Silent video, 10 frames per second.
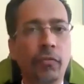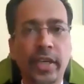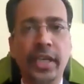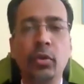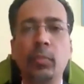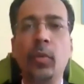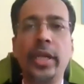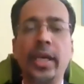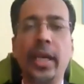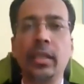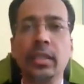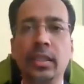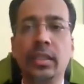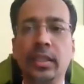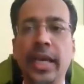a very good morning
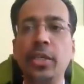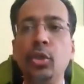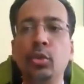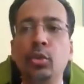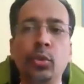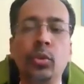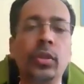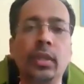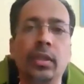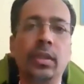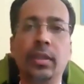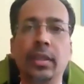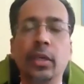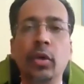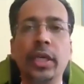and thank you to
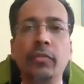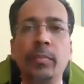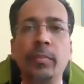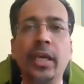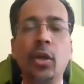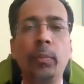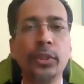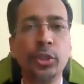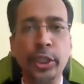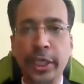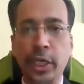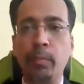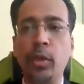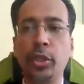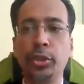giving me an opportunity to
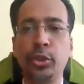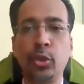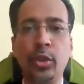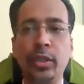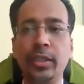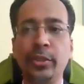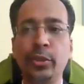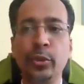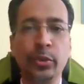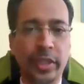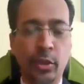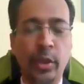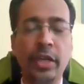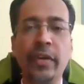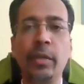come on your show to
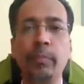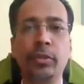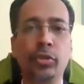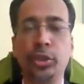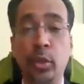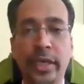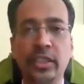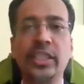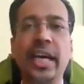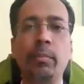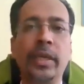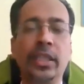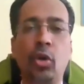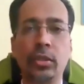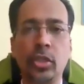invite me to the show and share
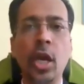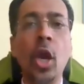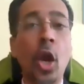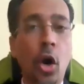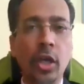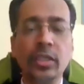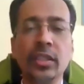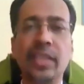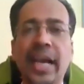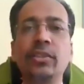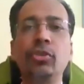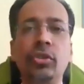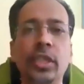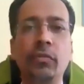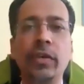my thoughts on this. As
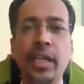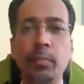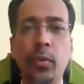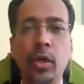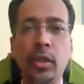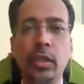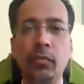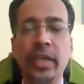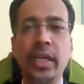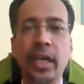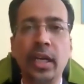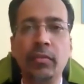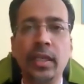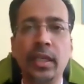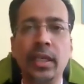you said, very important, very
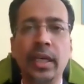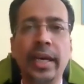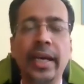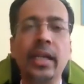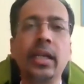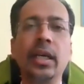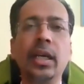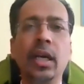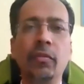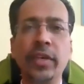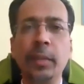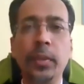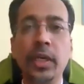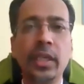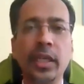relevant, and a very
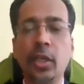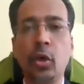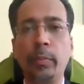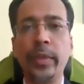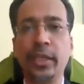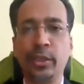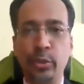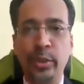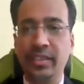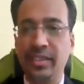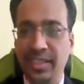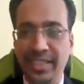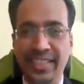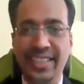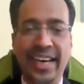pertinent topic in
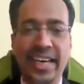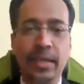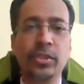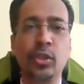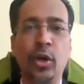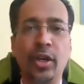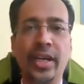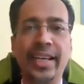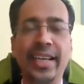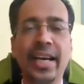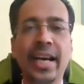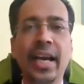today's times. All right.